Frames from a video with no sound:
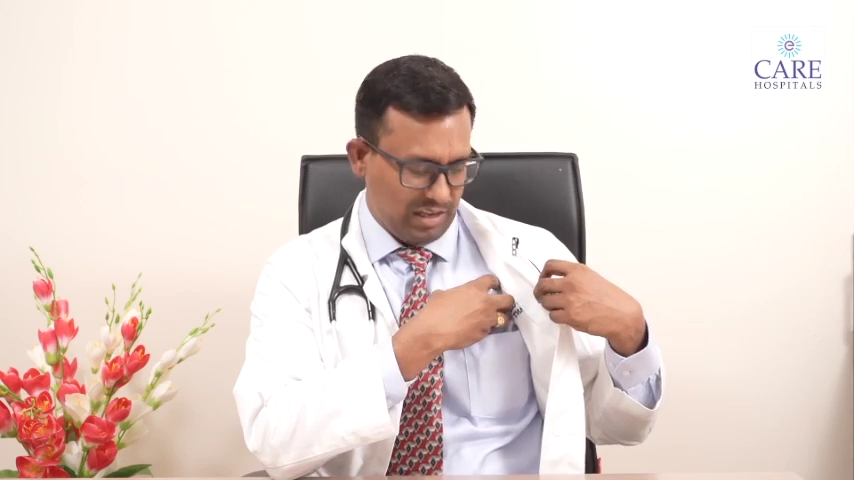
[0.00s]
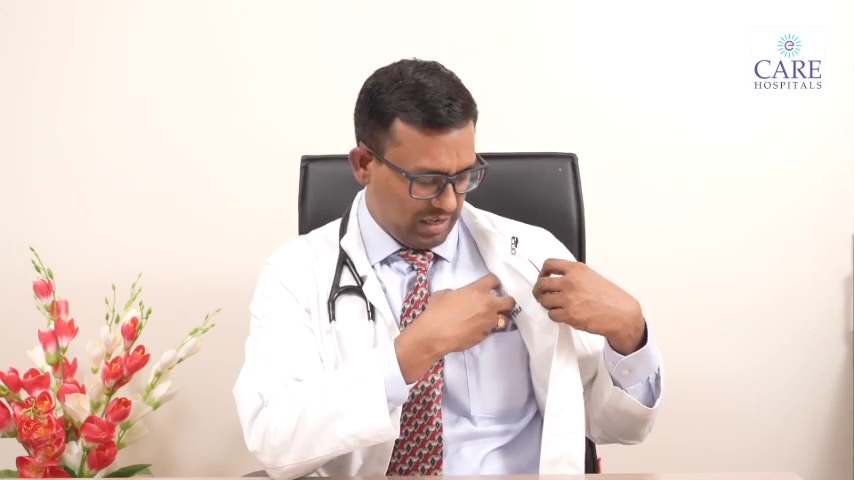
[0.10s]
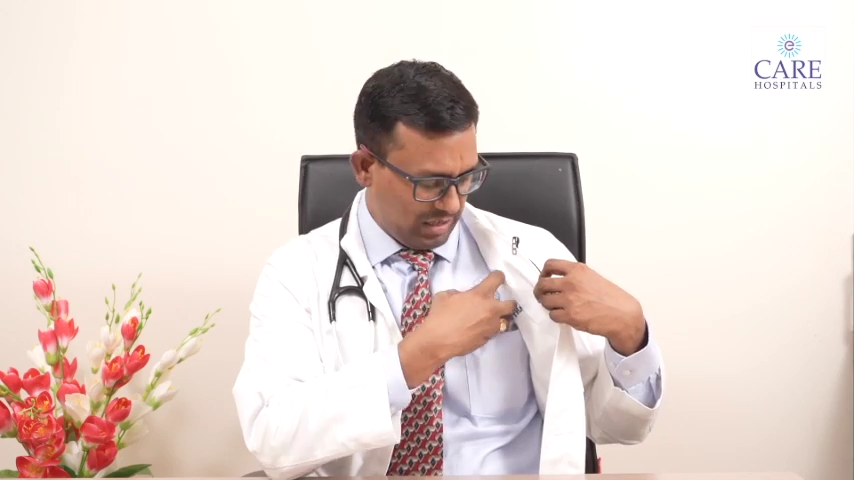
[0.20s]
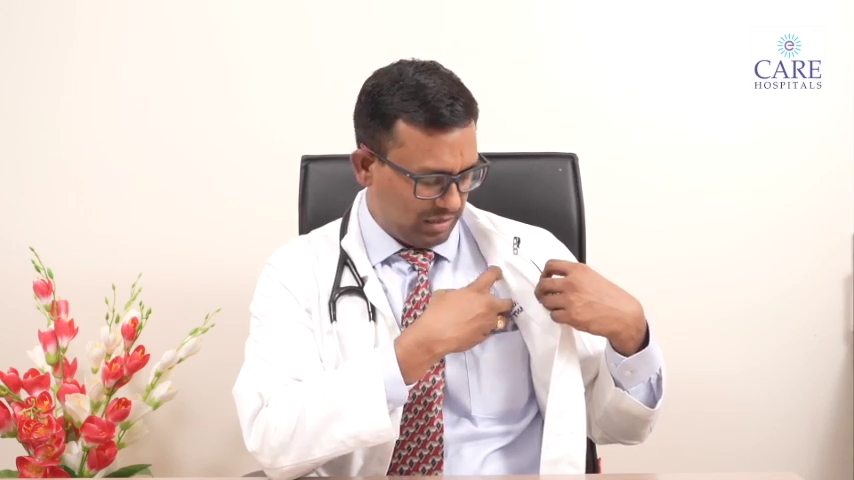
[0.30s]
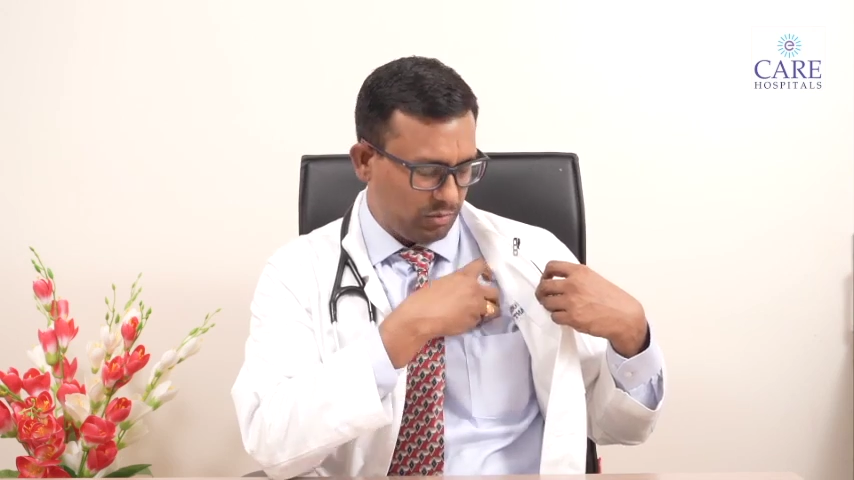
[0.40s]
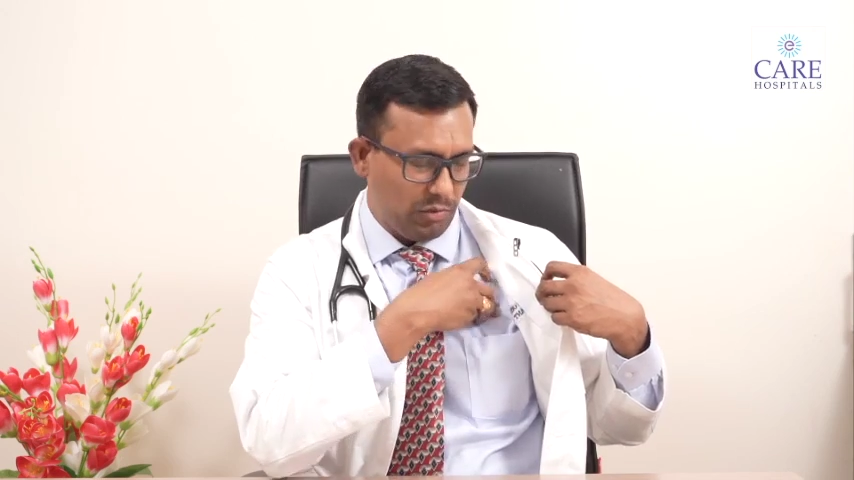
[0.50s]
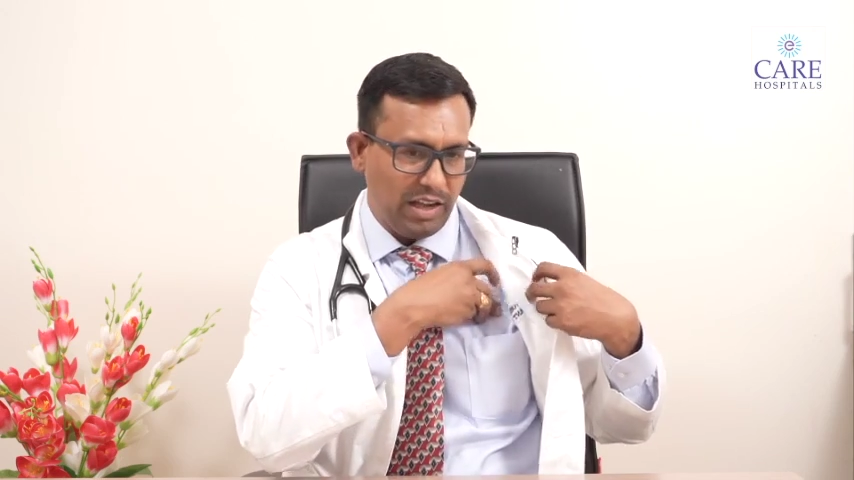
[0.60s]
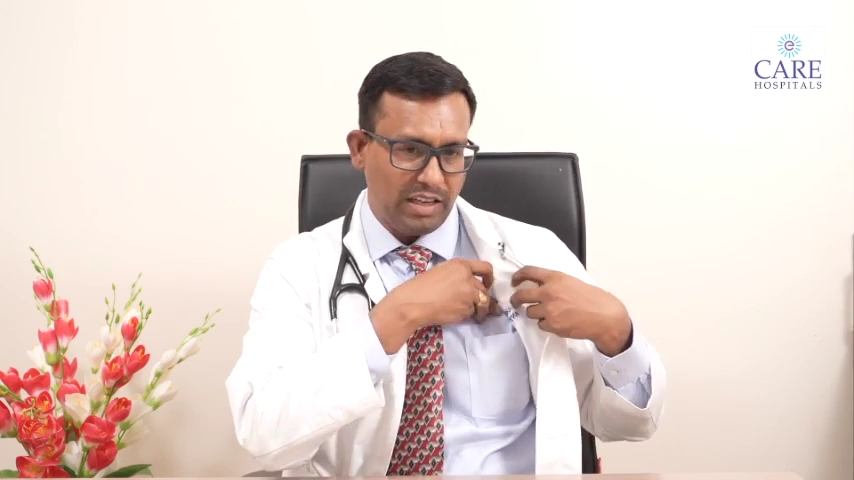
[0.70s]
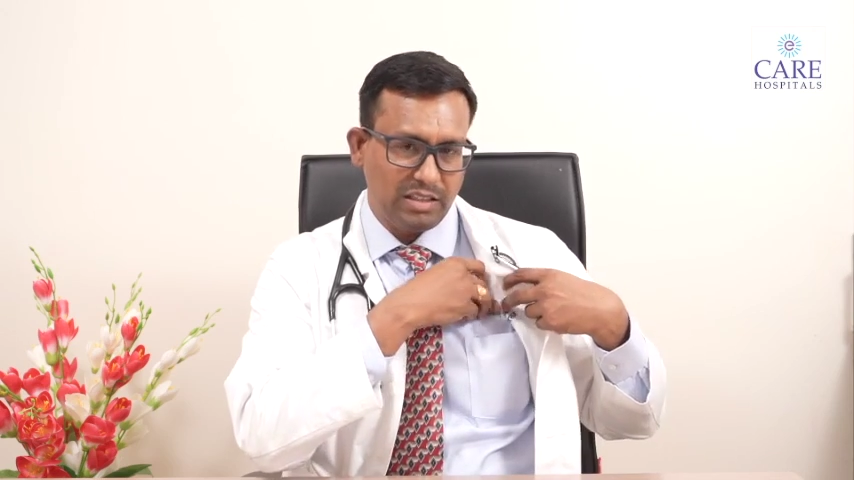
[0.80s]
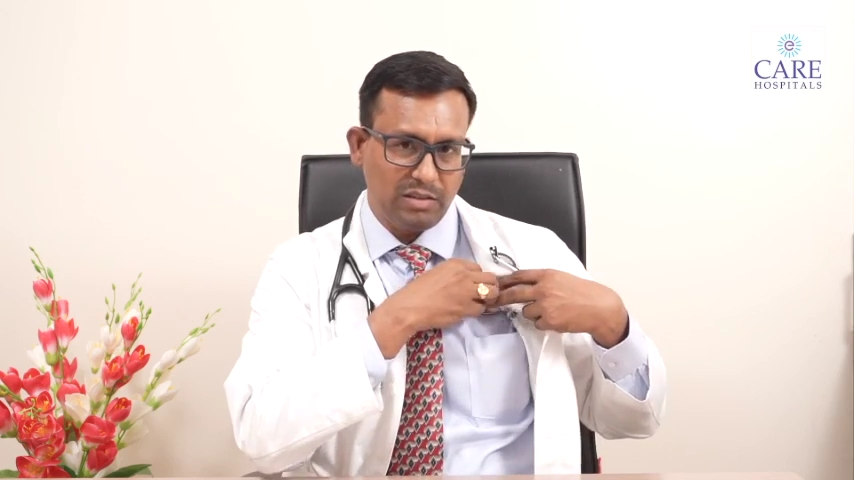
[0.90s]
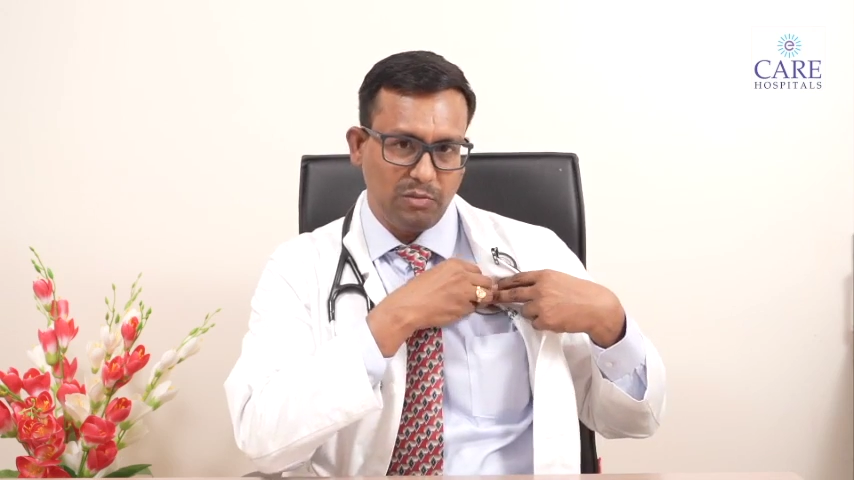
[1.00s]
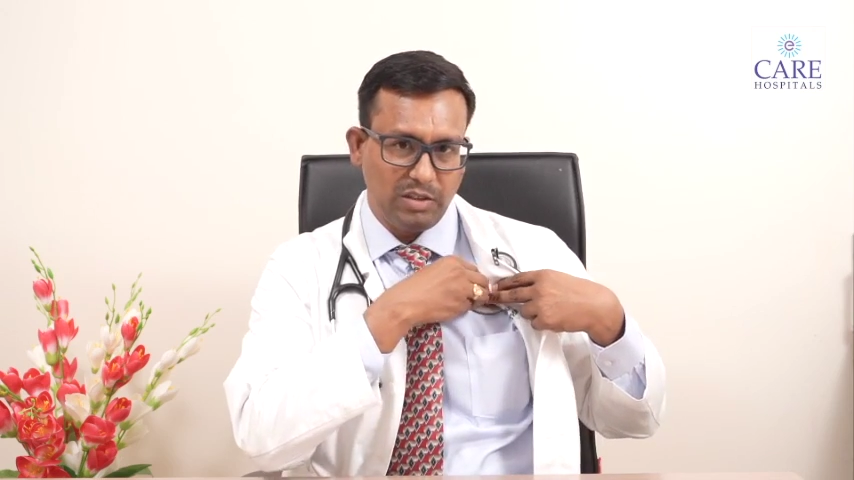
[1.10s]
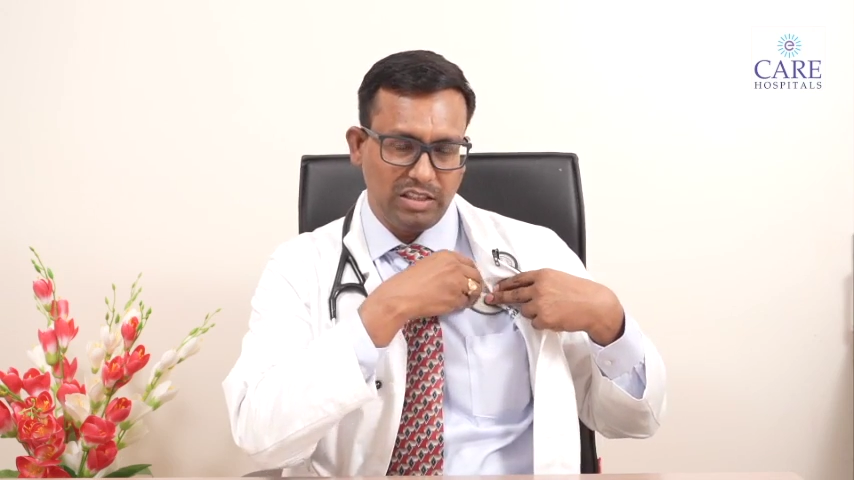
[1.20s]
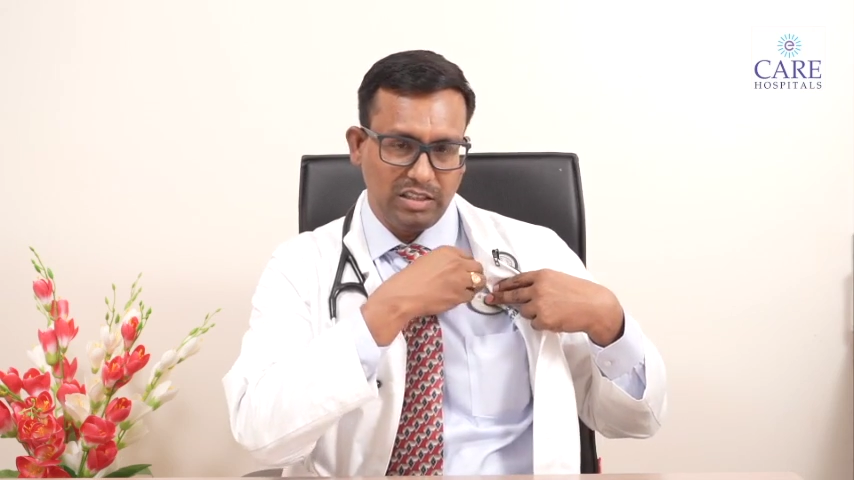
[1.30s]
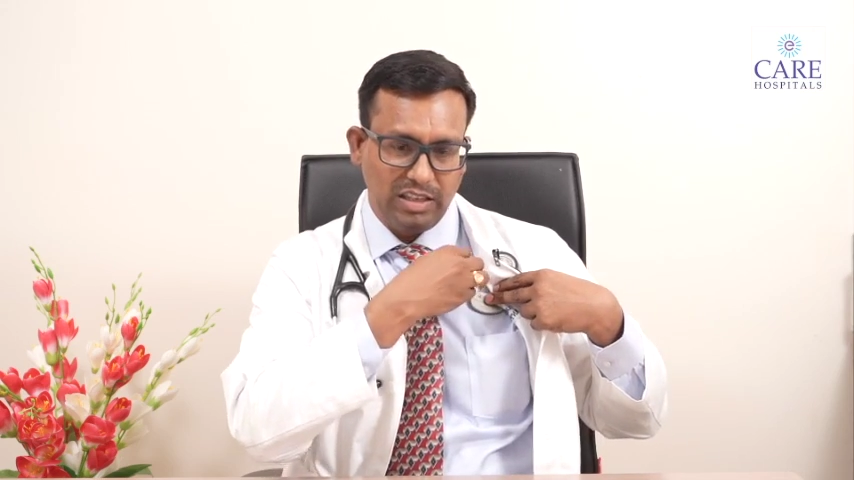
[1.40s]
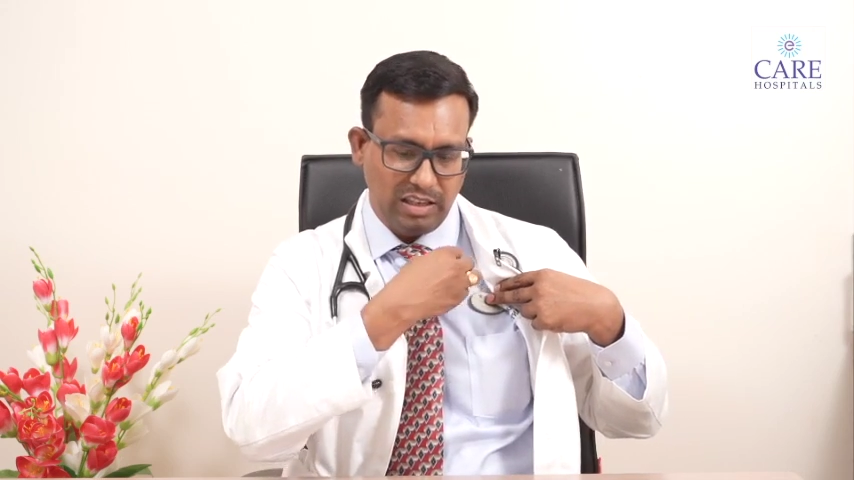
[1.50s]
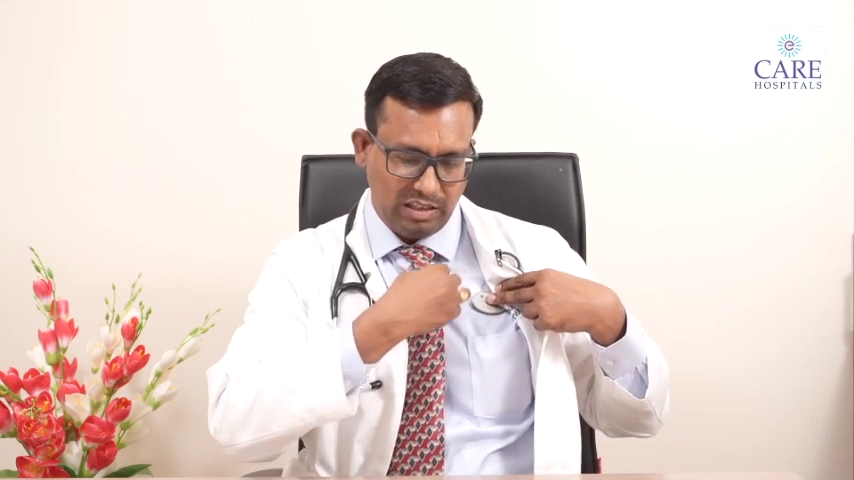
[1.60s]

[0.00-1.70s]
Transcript: and this wires which is there,